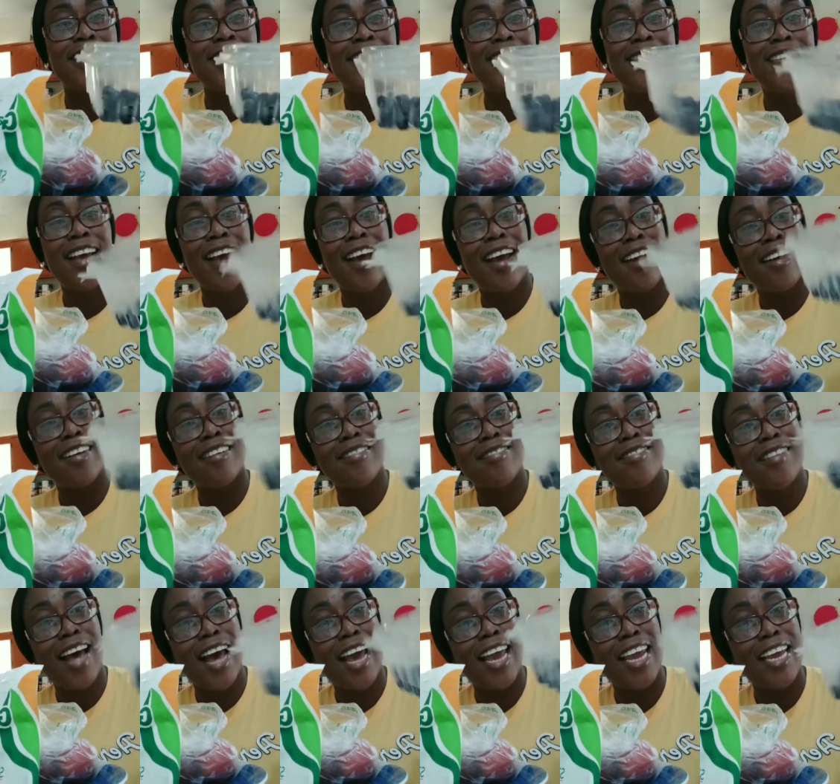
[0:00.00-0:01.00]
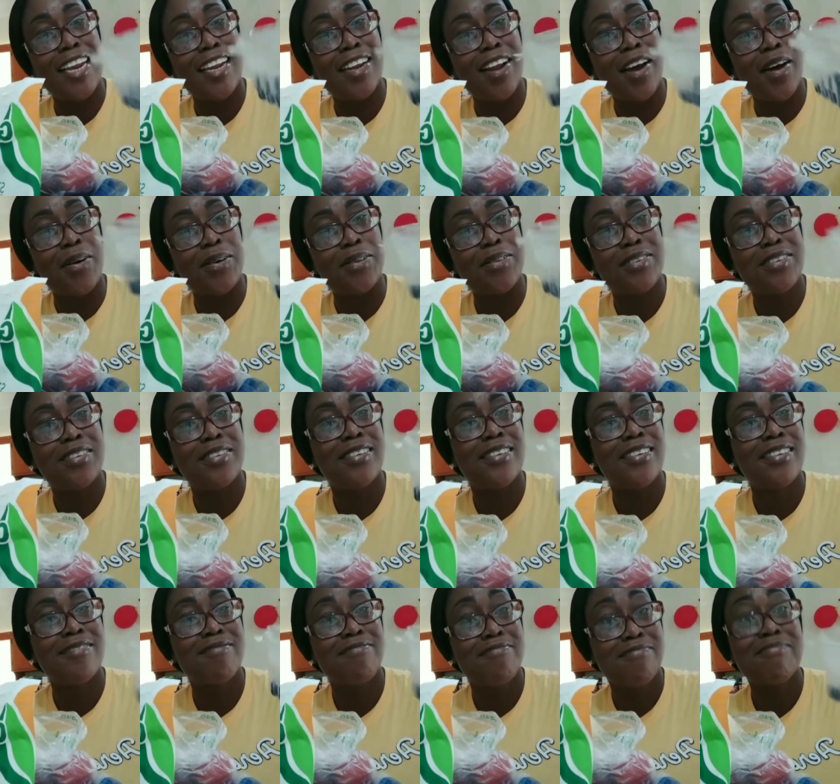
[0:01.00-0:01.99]
Yeah, I eat it out.
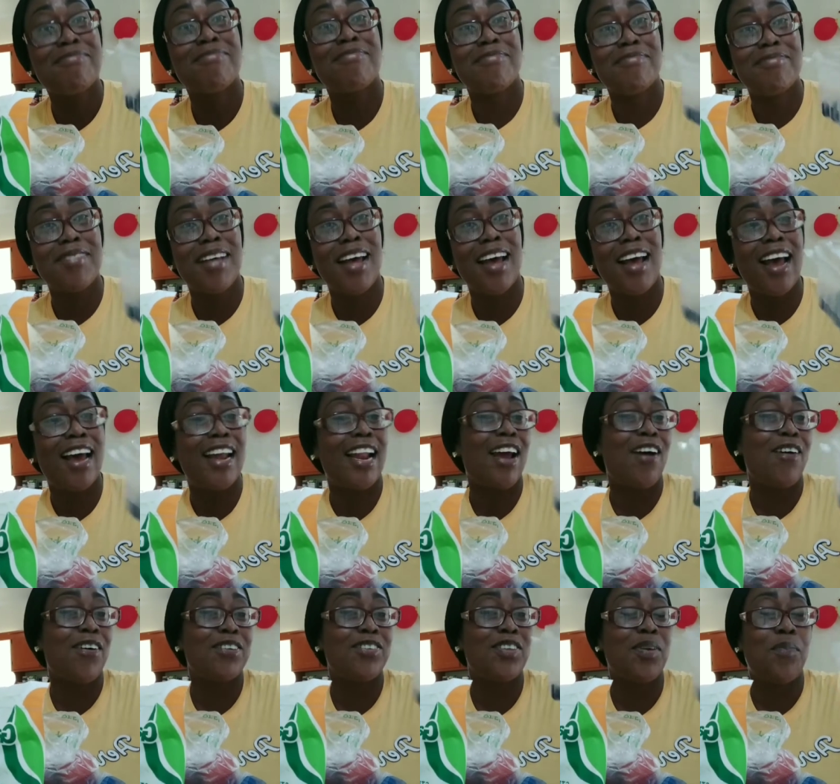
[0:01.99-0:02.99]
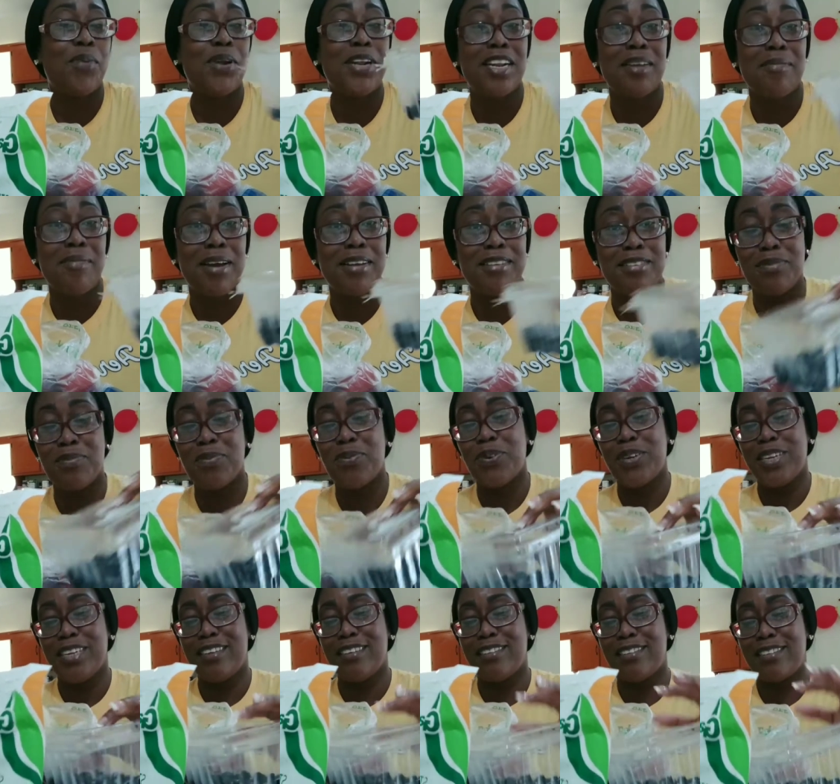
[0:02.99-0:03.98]
And I also put it in my
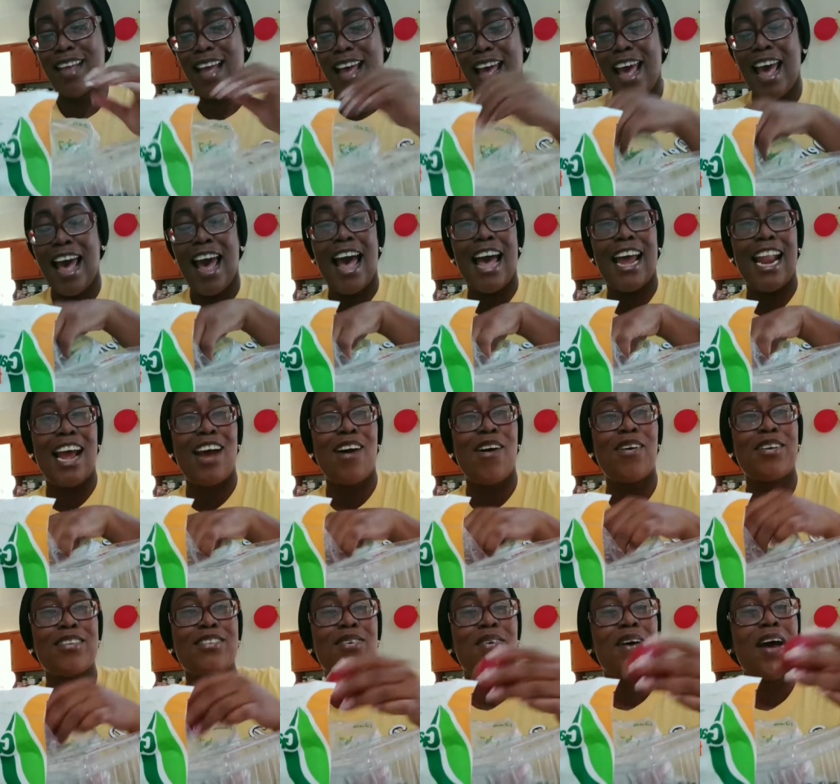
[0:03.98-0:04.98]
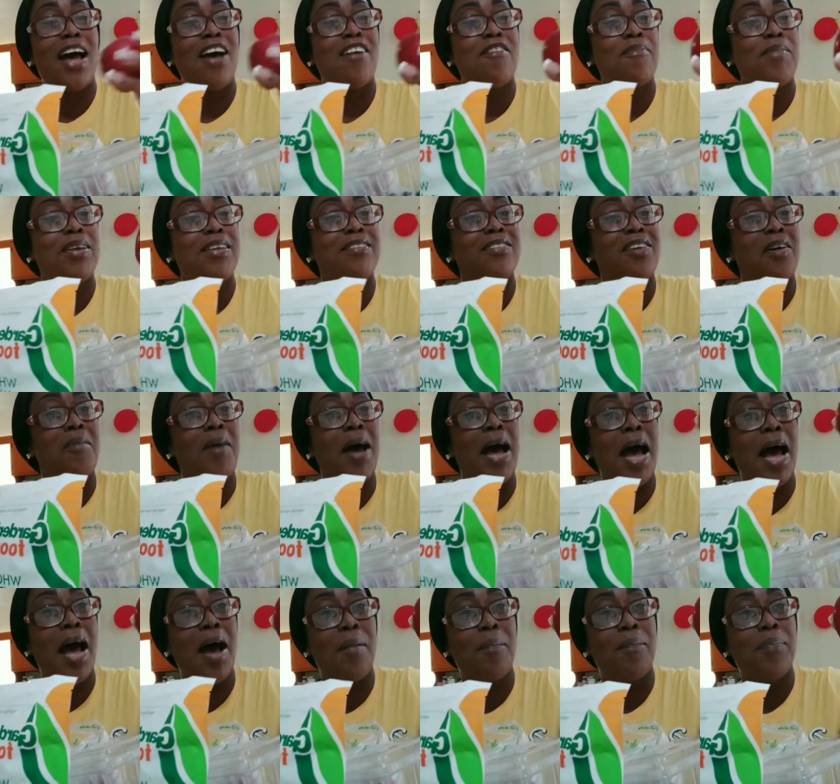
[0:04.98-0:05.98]
smoothies and I also have me some
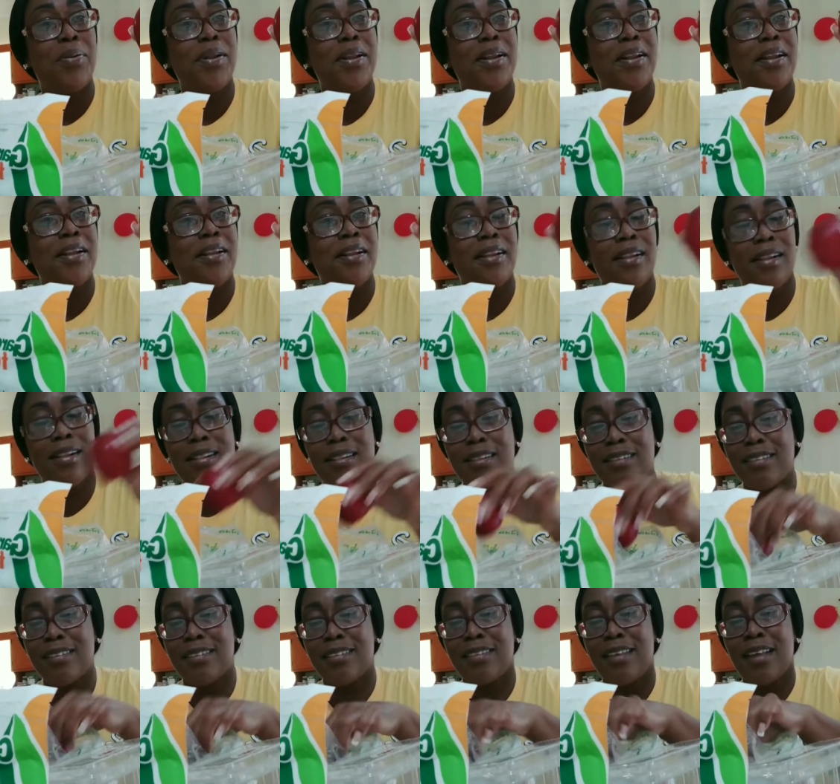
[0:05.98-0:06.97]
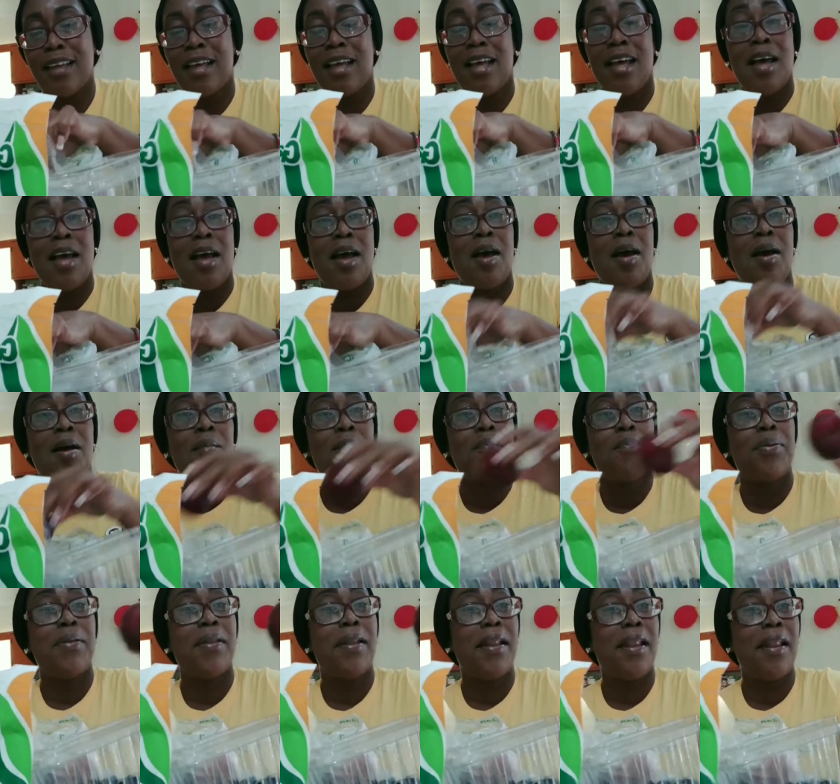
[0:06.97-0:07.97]
apples,
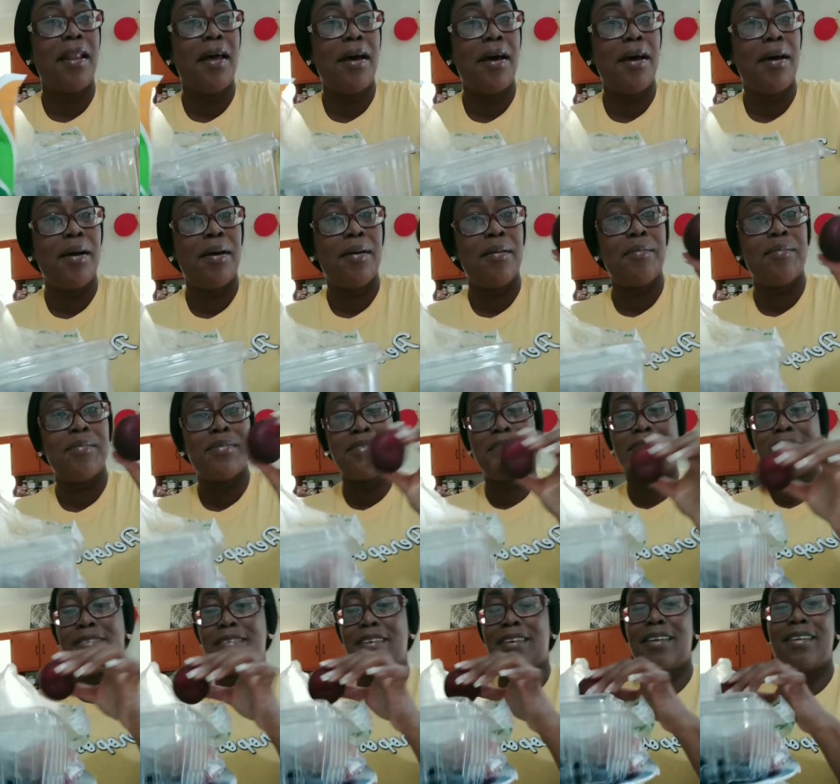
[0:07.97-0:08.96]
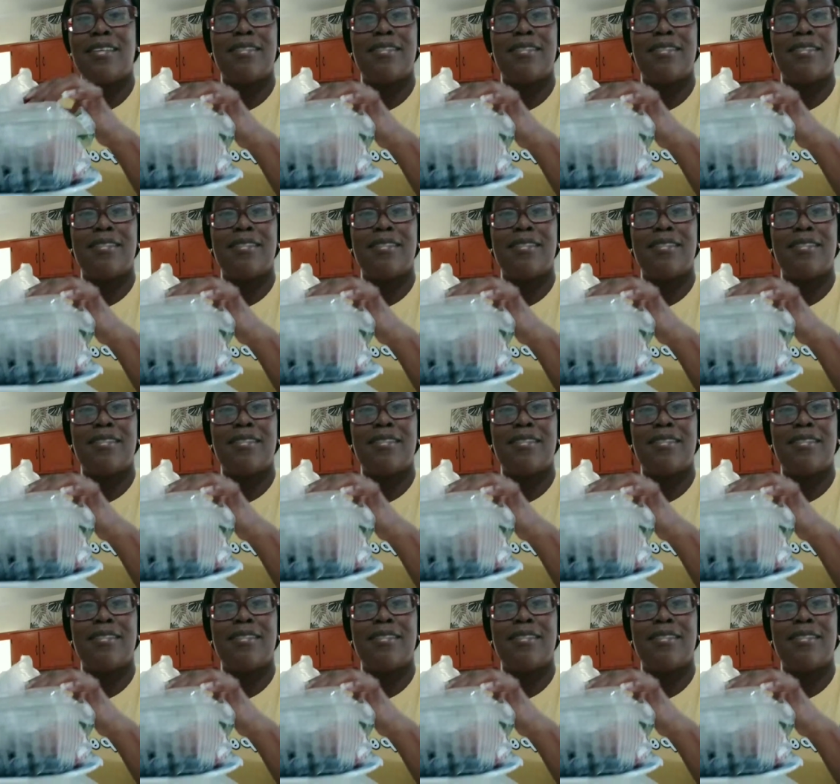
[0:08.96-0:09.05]
plums,